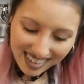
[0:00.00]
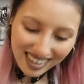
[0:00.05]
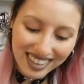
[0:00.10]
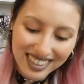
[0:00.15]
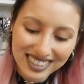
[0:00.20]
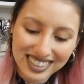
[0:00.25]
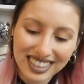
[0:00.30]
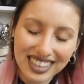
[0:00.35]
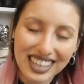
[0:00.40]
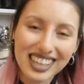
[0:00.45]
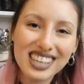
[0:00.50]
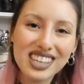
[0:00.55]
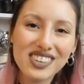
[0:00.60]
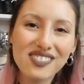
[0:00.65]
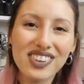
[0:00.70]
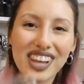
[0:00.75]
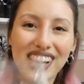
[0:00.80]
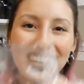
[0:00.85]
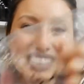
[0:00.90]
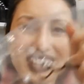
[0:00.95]
also like the
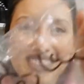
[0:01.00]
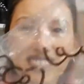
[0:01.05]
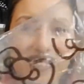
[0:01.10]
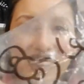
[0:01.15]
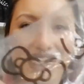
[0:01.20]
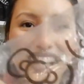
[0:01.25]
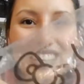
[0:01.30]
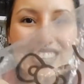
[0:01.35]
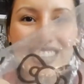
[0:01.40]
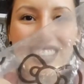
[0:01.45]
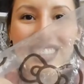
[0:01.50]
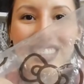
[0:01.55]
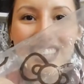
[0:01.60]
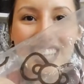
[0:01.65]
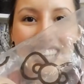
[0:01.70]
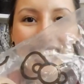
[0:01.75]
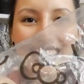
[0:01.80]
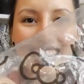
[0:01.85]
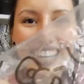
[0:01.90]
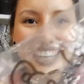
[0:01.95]
plastic package is
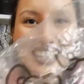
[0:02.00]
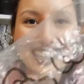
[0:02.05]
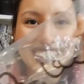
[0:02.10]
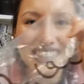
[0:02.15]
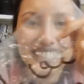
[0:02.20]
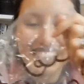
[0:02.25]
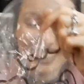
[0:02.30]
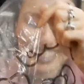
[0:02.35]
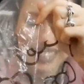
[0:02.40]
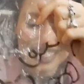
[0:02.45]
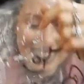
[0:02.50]
like this.